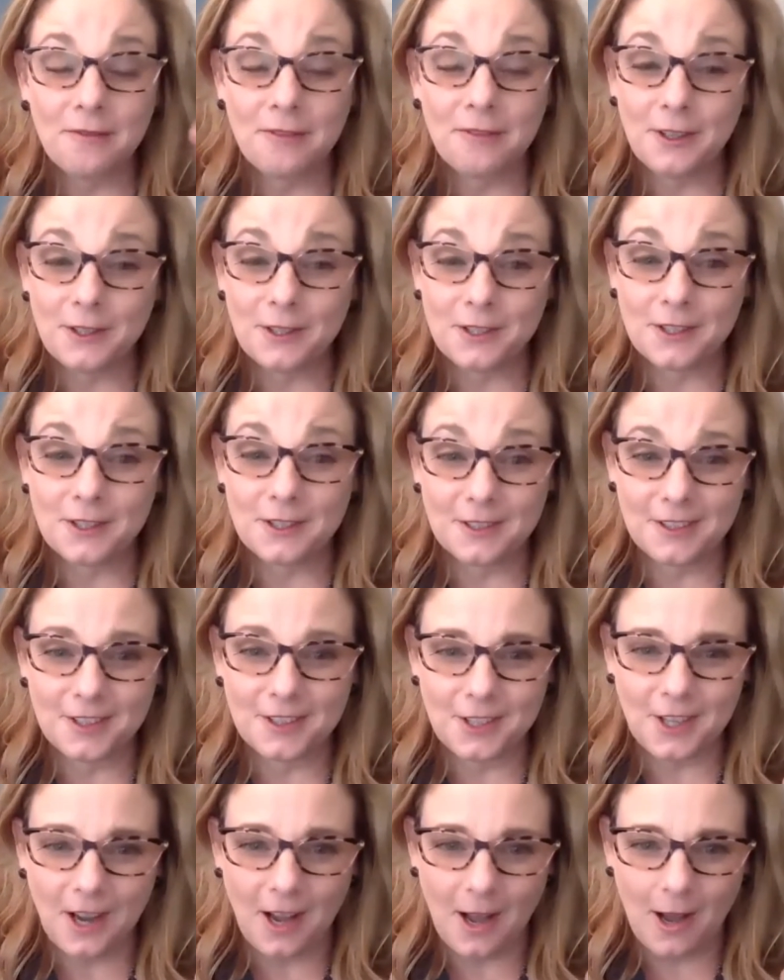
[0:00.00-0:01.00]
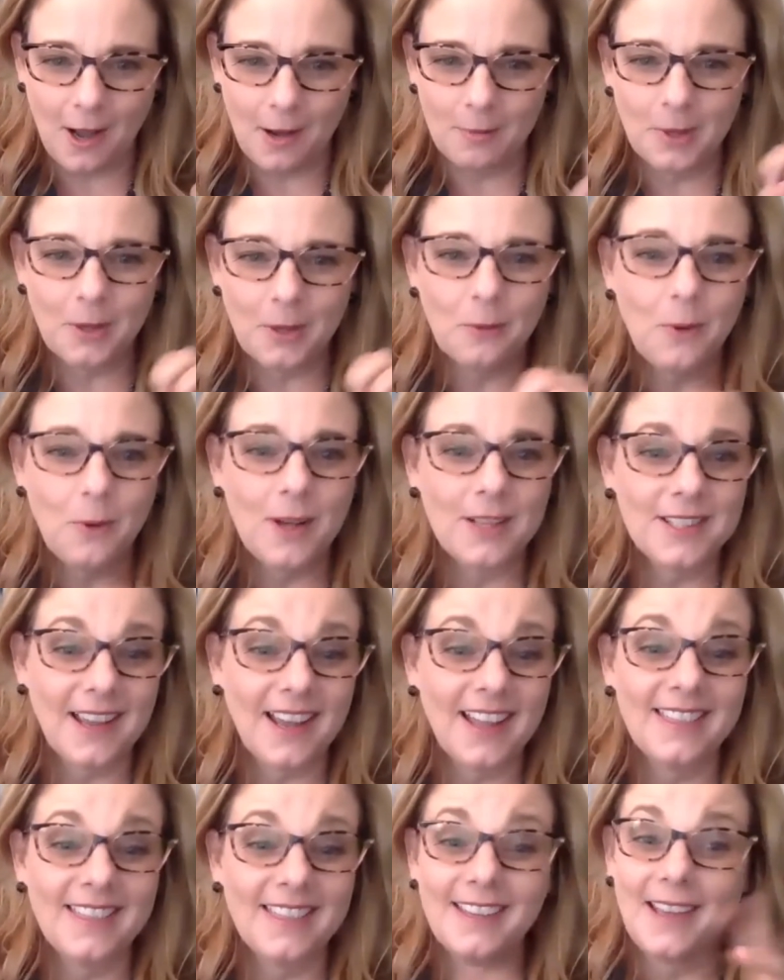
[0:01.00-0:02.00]
first job was
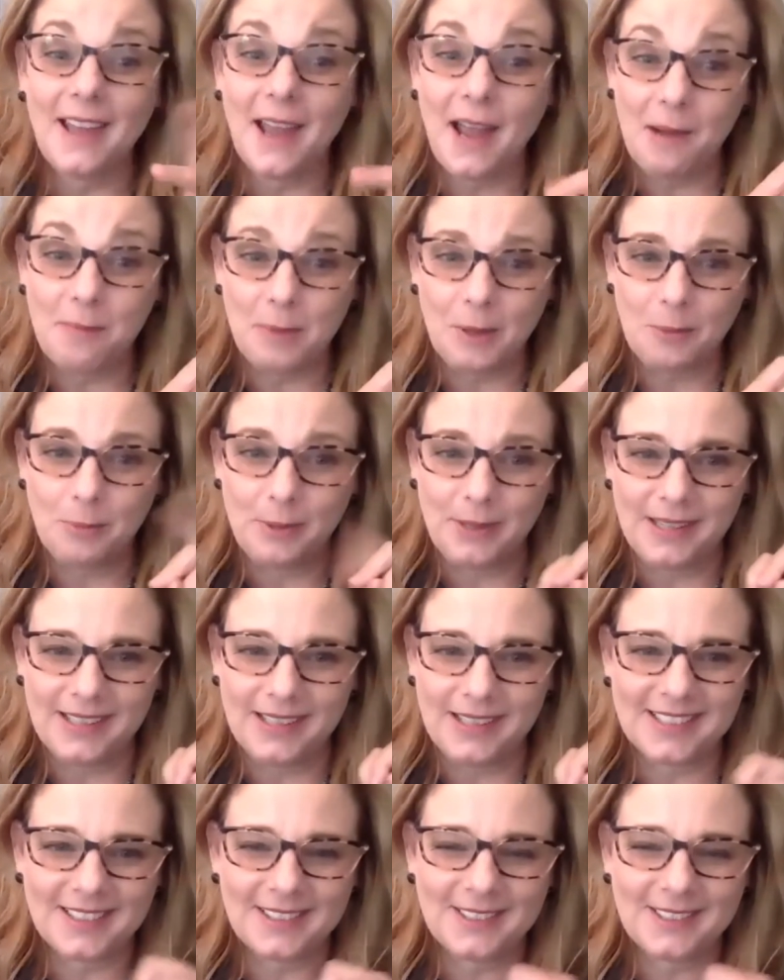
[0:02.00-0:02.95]
at the Applebee's.